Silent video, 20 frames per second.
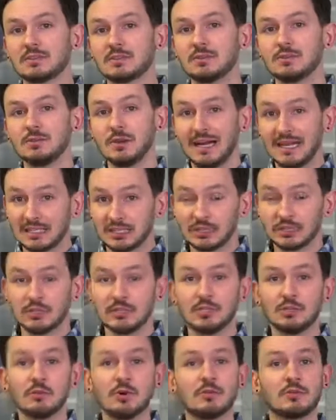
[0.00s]
to
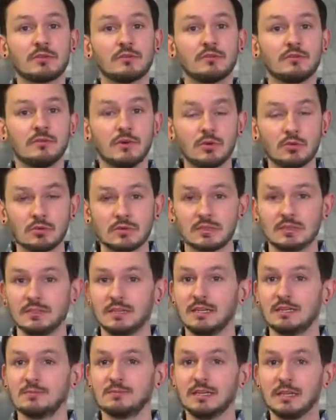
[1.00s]
actually go out and vote and,
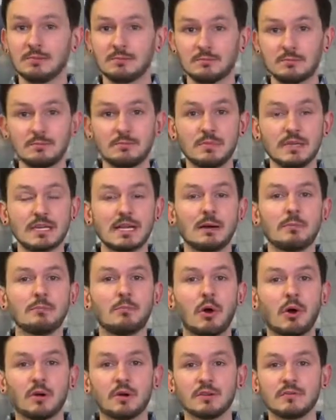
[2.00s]
and get become
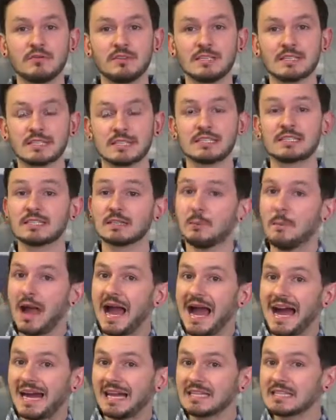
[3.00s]
part of this system
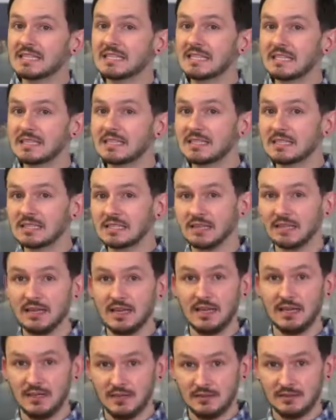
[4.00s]
as it is
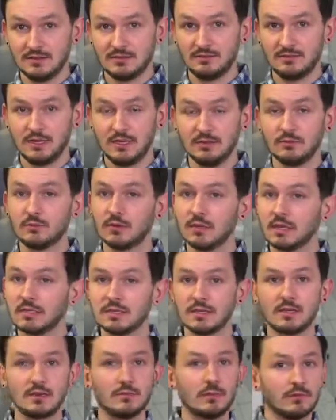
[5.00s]
today, right? We're not
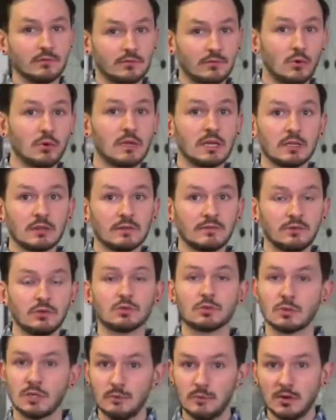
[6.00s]
talking about voting in the
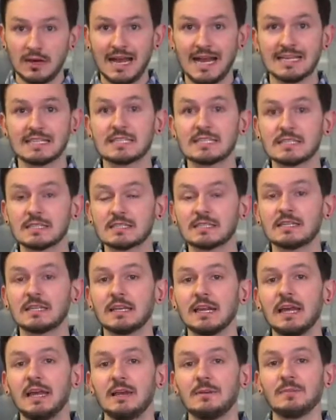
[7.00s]
future, we're talking about as it is
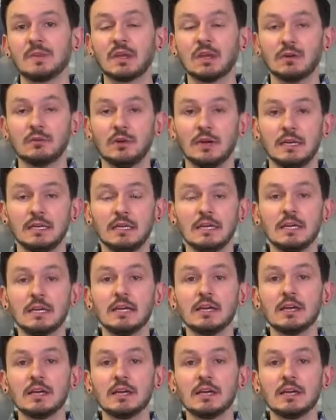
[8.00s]
today, right?